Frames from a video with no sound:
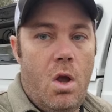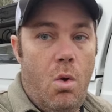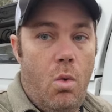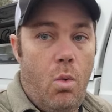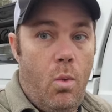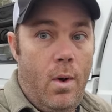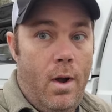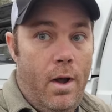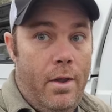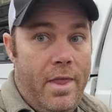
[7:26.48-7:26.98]

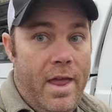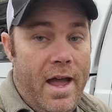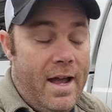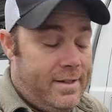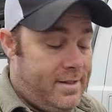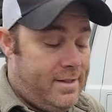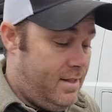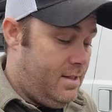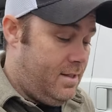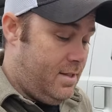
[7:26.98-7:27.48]
Well,
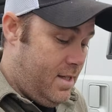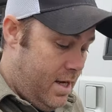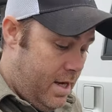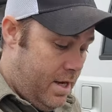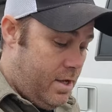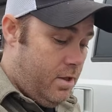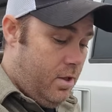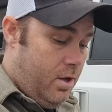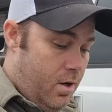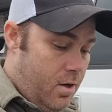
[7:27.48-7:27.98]
that didn't
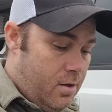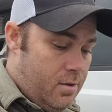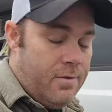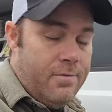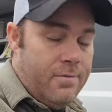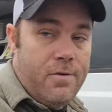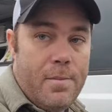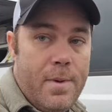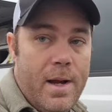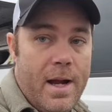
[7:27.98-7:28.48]
take long
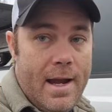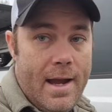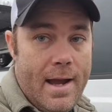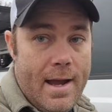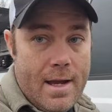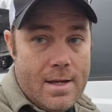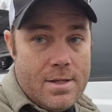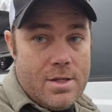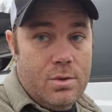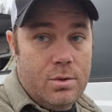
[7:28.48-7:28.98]
for my
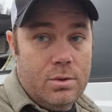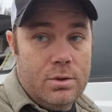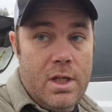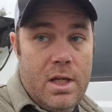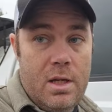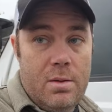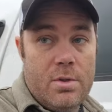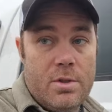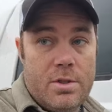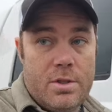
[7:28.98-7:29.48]
asshole
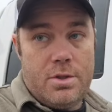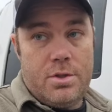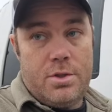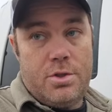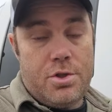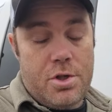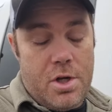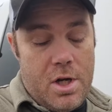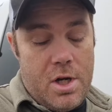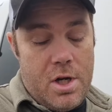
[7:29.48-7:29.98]
neighbors to
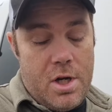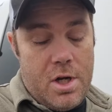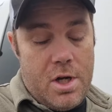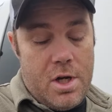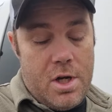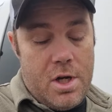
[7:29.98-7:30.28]
strike.